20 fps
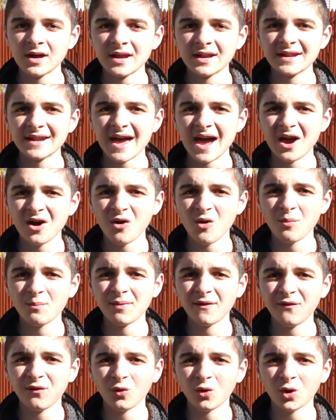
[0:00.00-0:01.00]
Now,
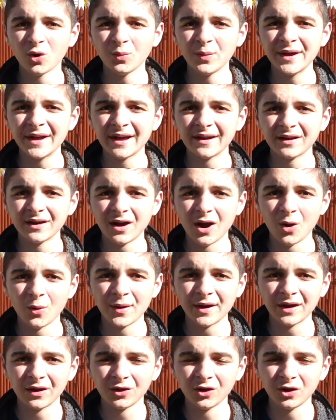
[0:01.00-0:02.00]
before we get
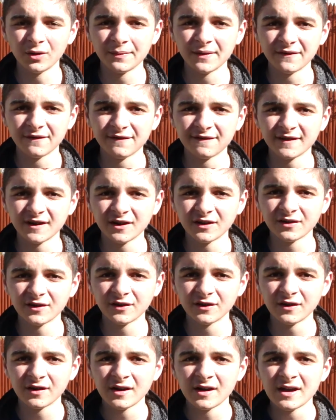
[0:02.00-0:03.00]
going a little bit
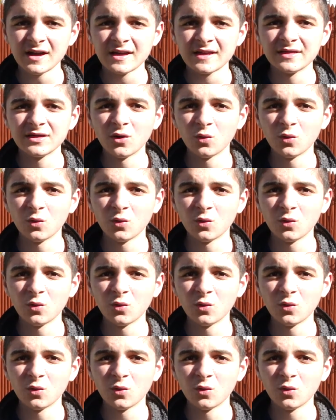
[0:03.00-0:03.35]
further, the